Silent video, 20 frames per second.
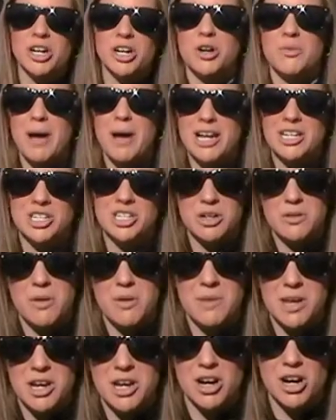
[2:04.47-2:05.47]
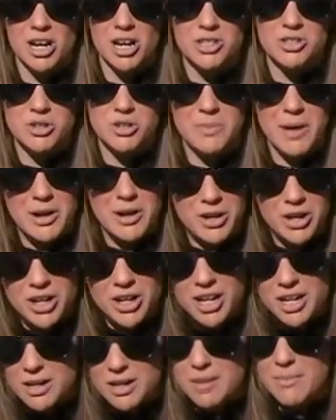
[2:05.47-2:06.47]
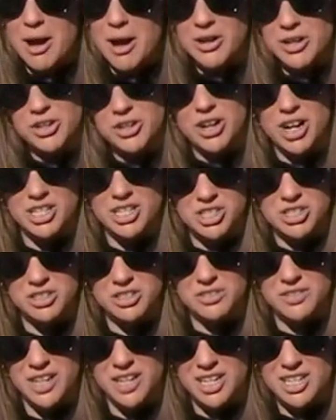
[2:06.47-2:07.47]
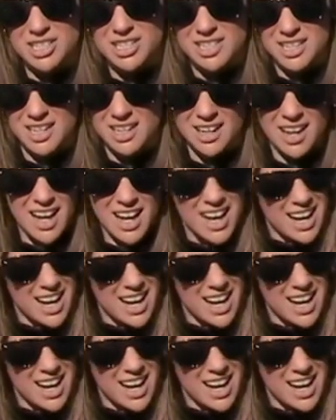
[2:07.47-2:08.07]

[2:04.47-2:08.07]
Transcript: and are passionate about making our country better and about international affairs, and